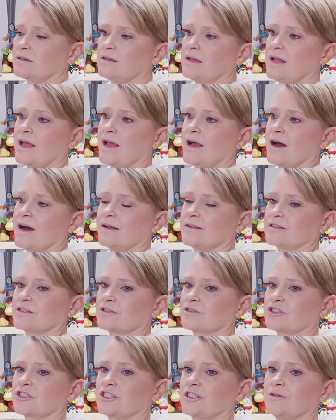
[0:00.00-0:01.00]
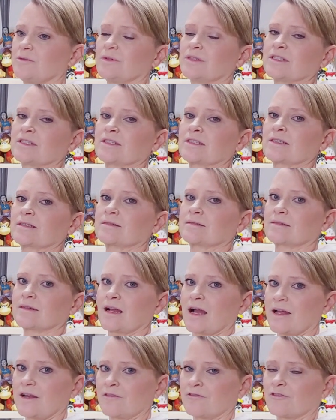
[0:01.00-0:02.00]
And so she was
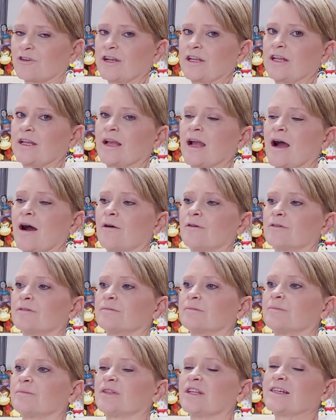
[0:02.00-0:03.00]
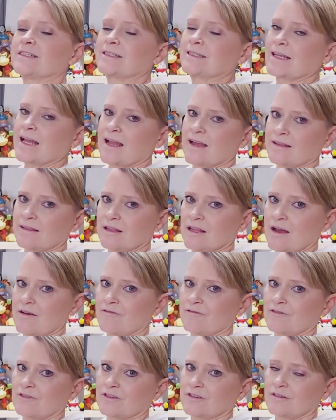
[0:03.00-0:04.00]
kind of freaking out. Plus they had
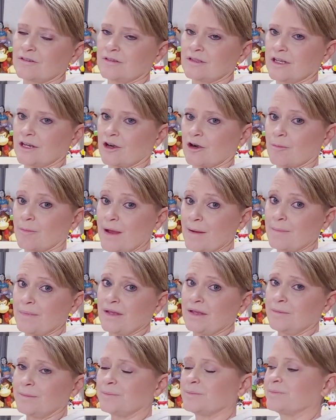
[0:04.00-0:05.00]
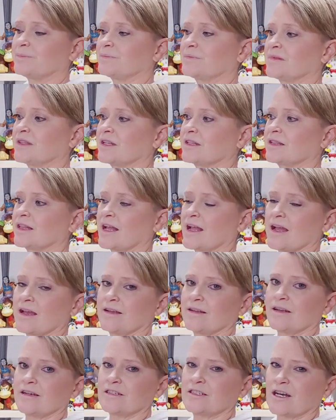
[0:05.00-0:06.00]
left their puppy that they
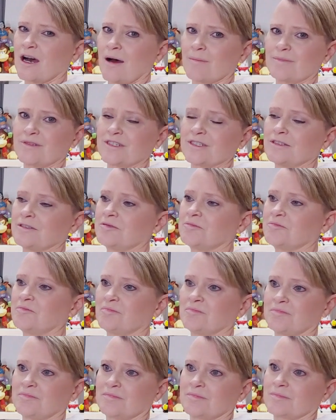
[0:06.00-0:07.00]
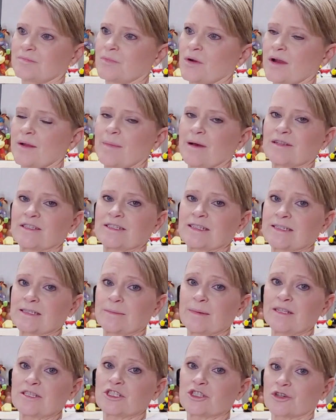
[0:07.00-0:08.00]
had adopted probably about 6
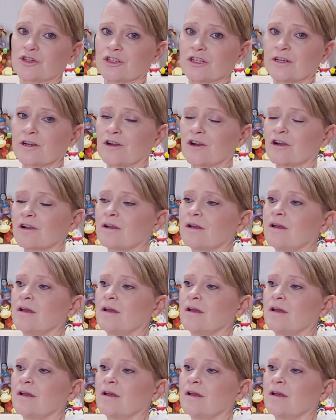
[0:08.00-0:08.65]
months earlier